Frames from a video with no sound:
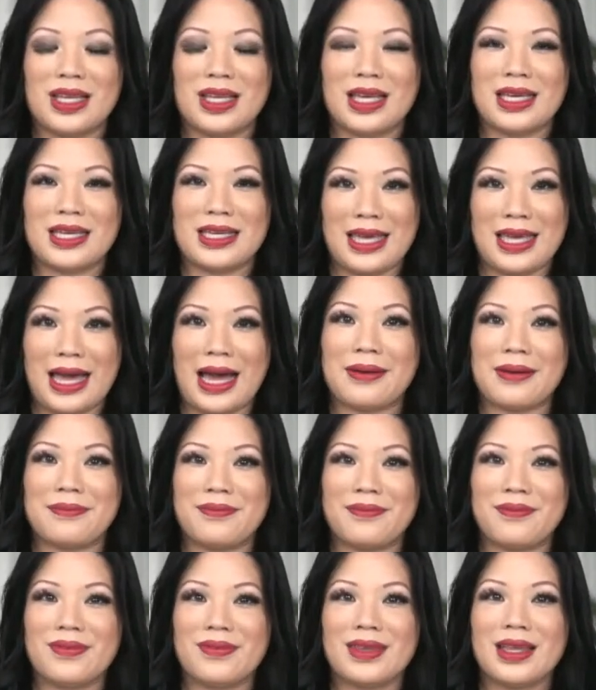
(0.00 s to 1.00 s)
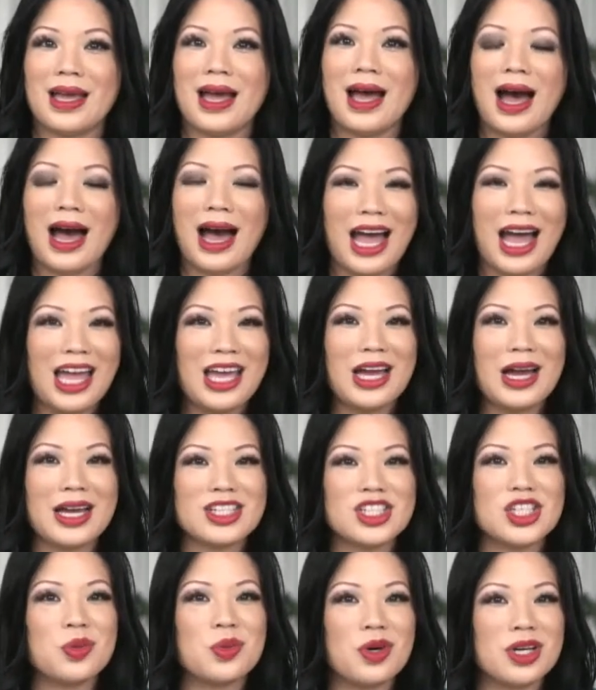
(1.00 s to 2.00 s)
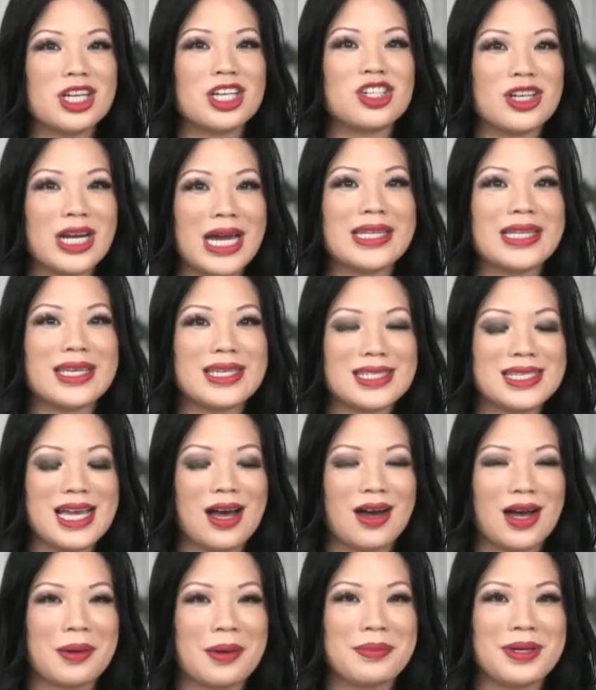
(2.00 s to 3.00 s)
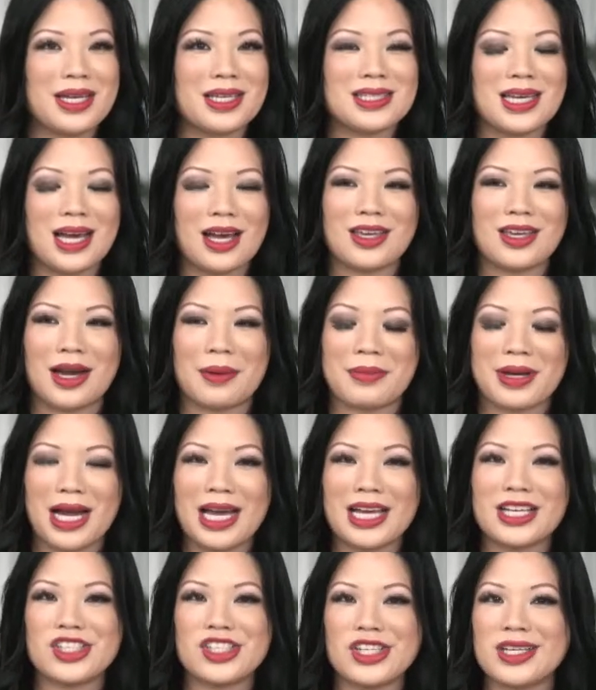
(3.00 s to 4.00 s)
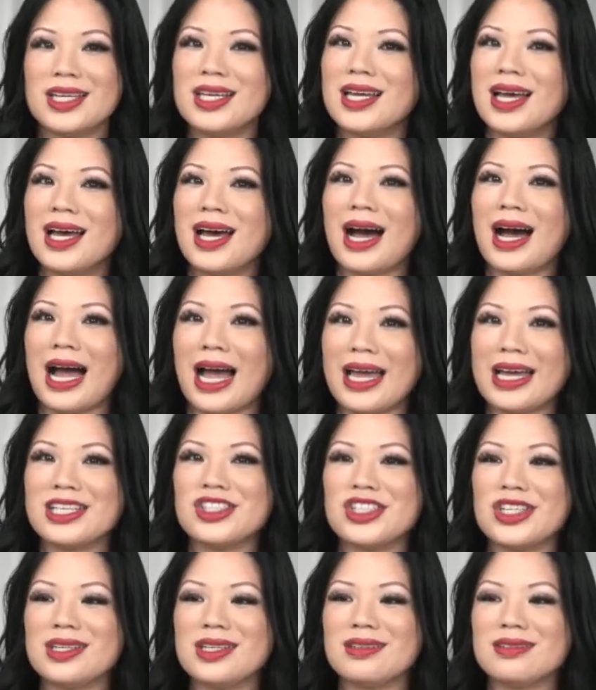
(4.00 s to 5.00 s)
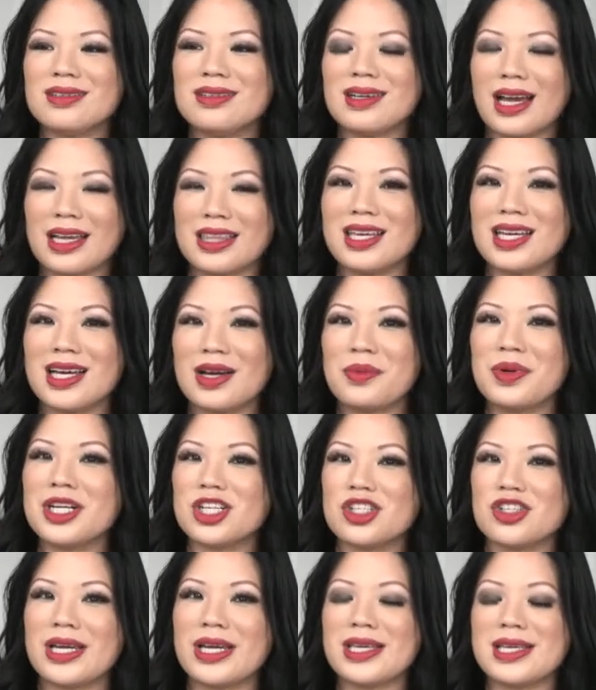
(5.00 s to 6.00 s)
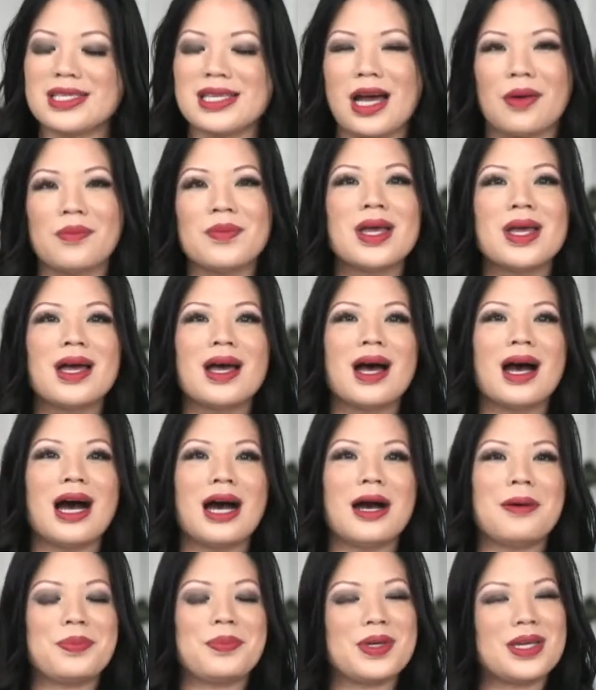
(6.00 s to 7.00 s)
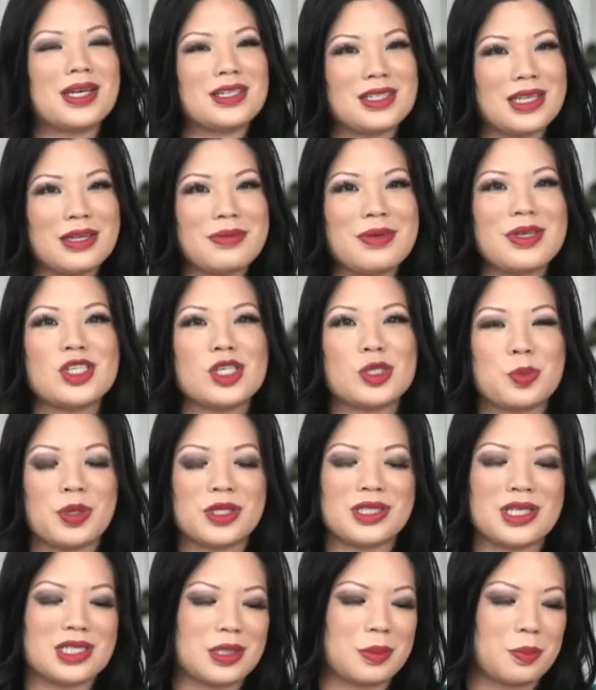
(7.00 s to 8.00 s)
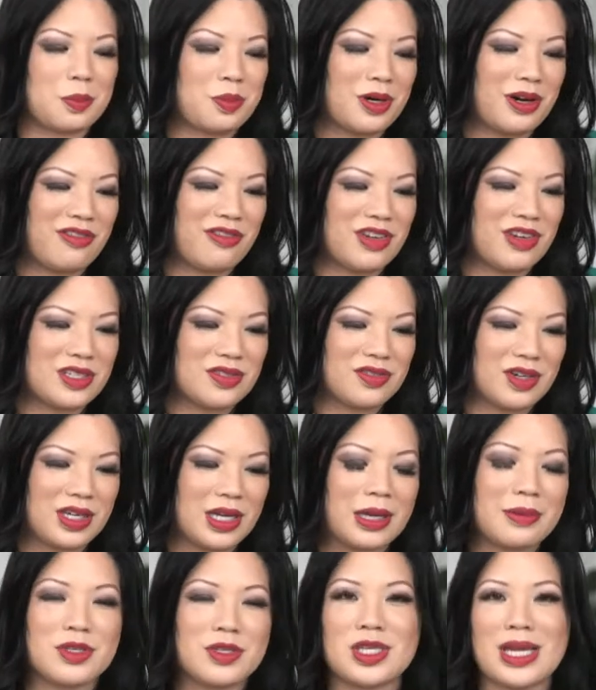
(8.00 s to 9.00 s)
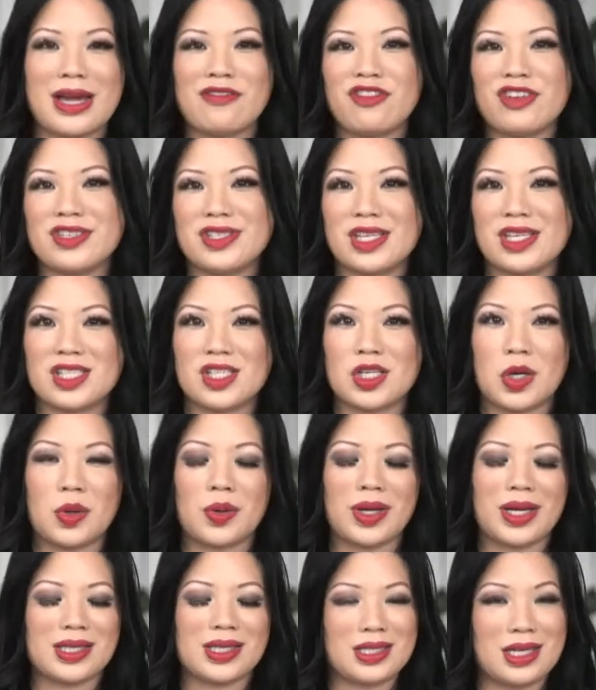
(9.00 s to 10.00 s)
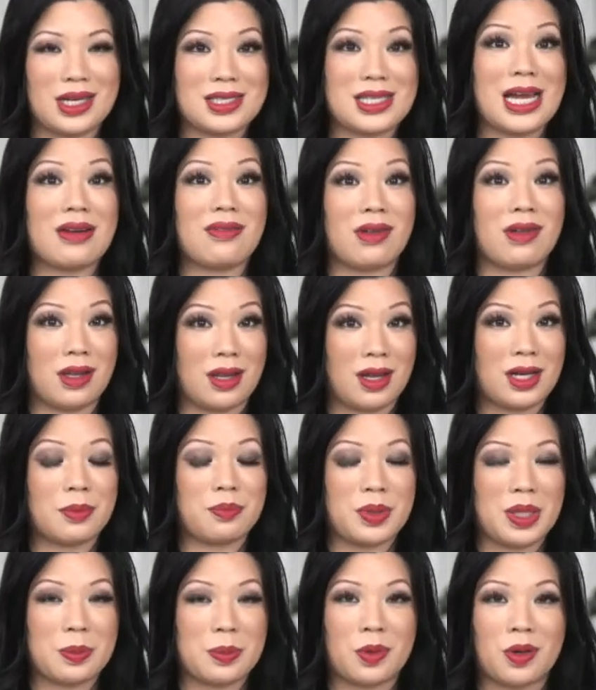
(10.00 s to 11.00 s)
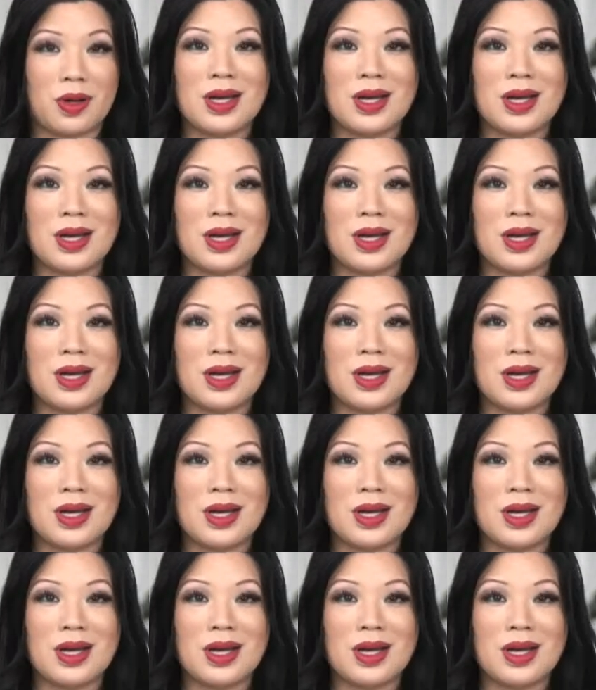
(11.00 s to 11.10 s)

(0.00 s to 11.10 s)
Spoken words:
Yeah. I actually want to try this out. I'm going to tell you, I think I want to try this out. Because let me just put this in preference, right? And San Francisco does have a lot of people.